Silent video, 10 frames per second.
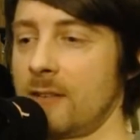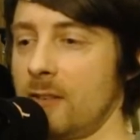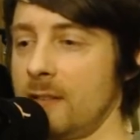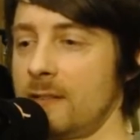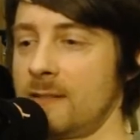
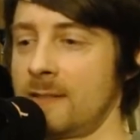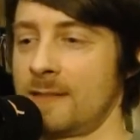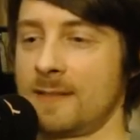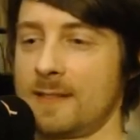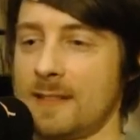good.
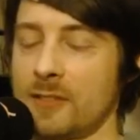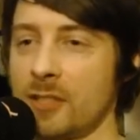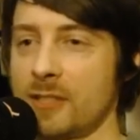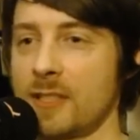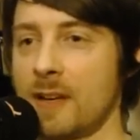It's not
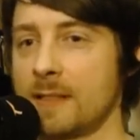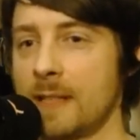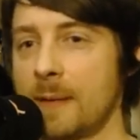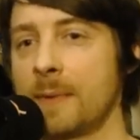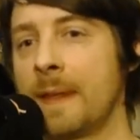just a
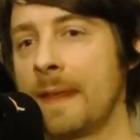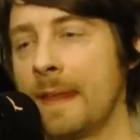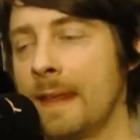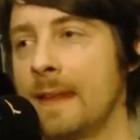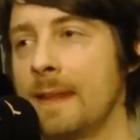concept.
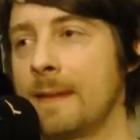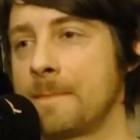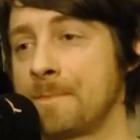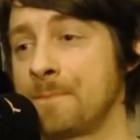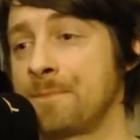
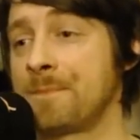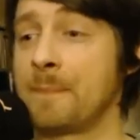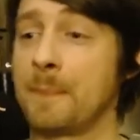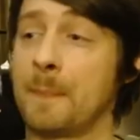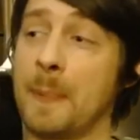
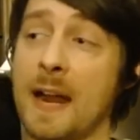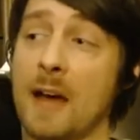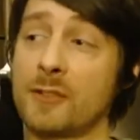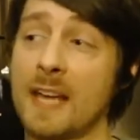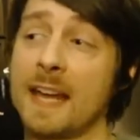But
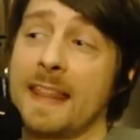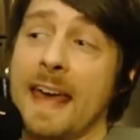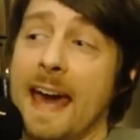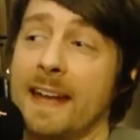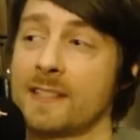outside of
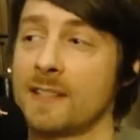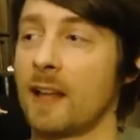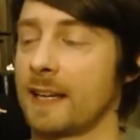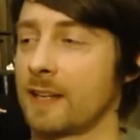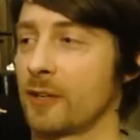that, it's
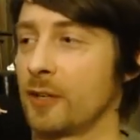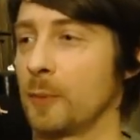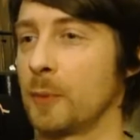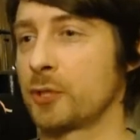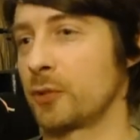not like her
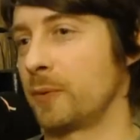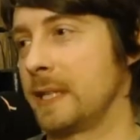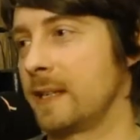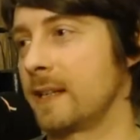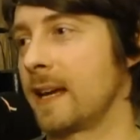commercial
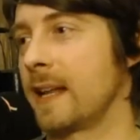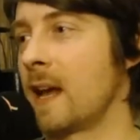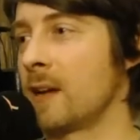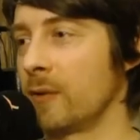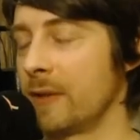peak,
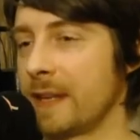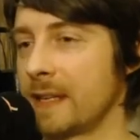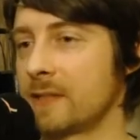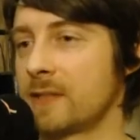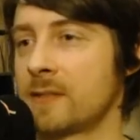and I don't
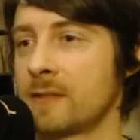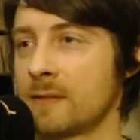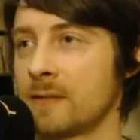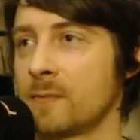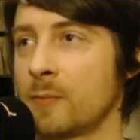think
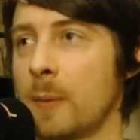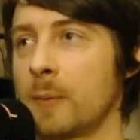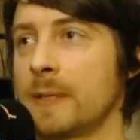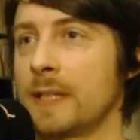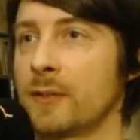it's
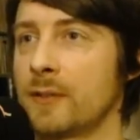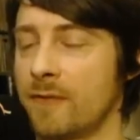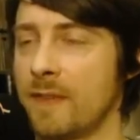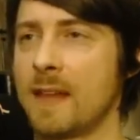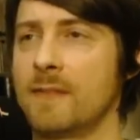probably
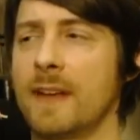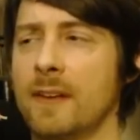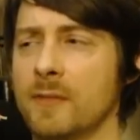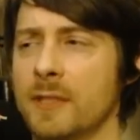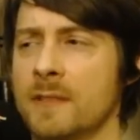the fan
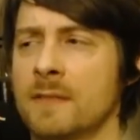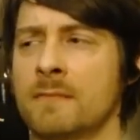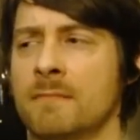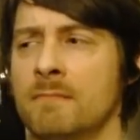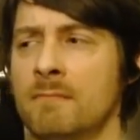favorite.
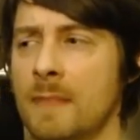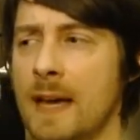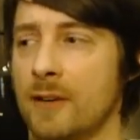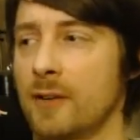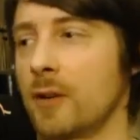
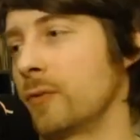I don't know.